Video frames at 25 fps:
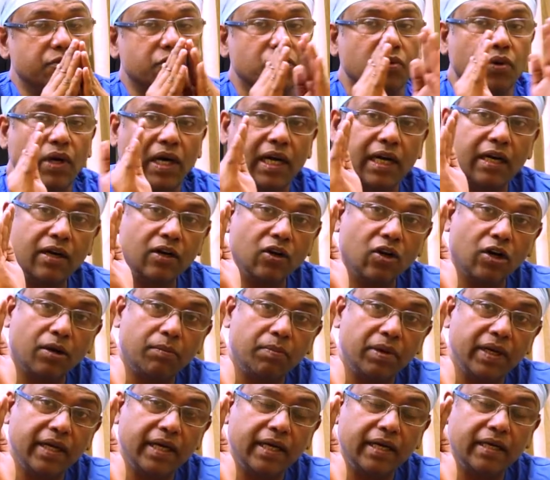So,
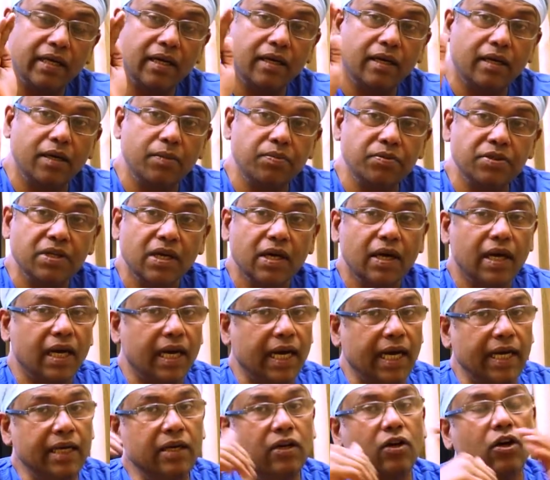uncomplicated ribs
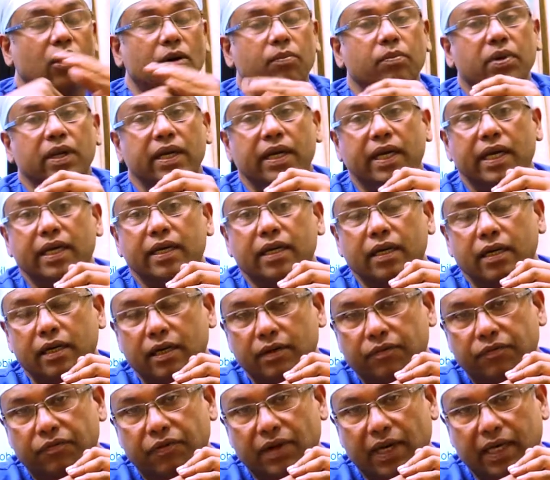and complicated
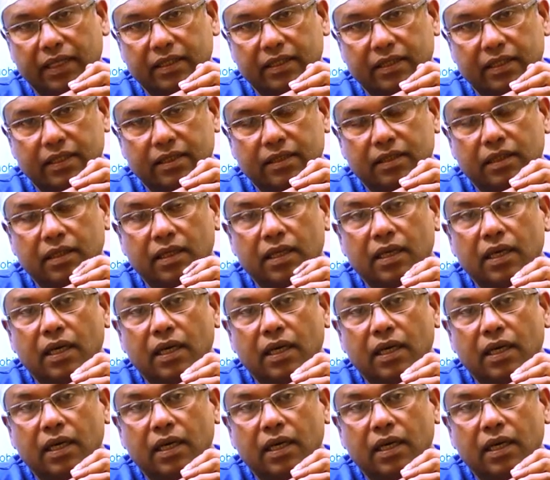rib fractures.